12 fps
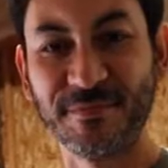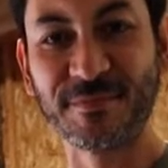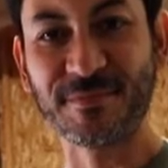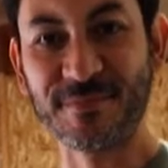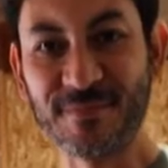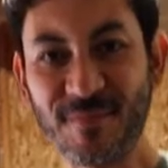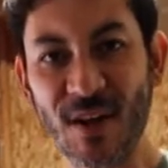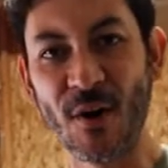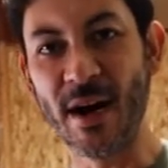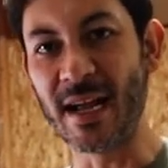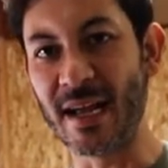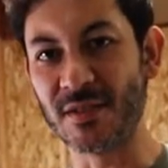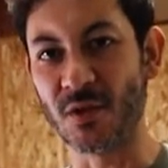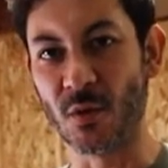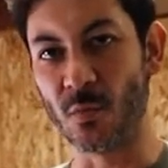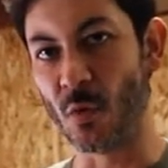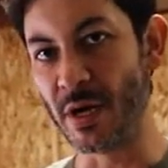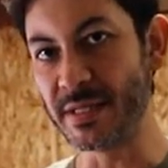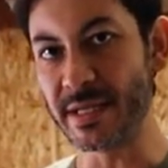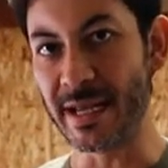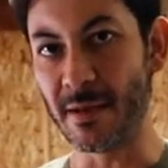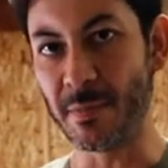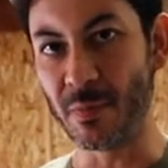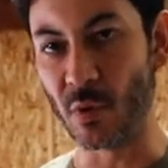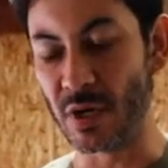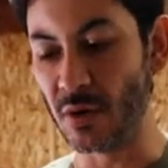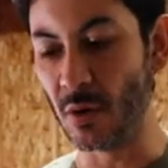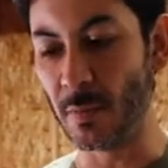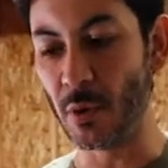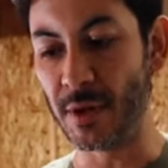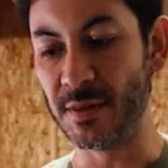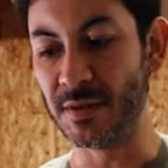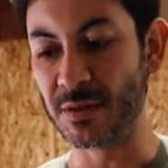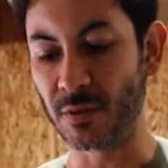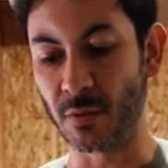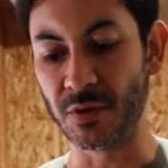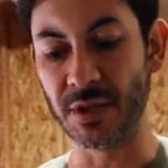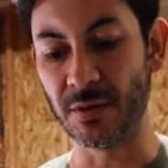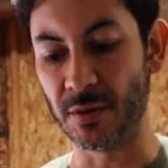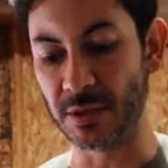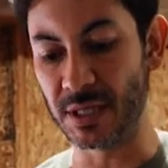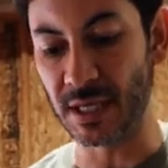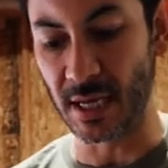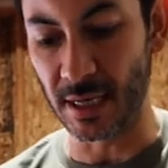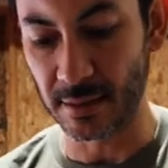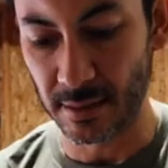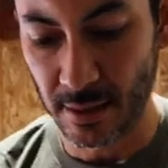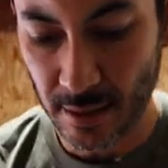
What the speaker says: Go for it. All right, guys, so one tip when you're putting the screws into the T-nut,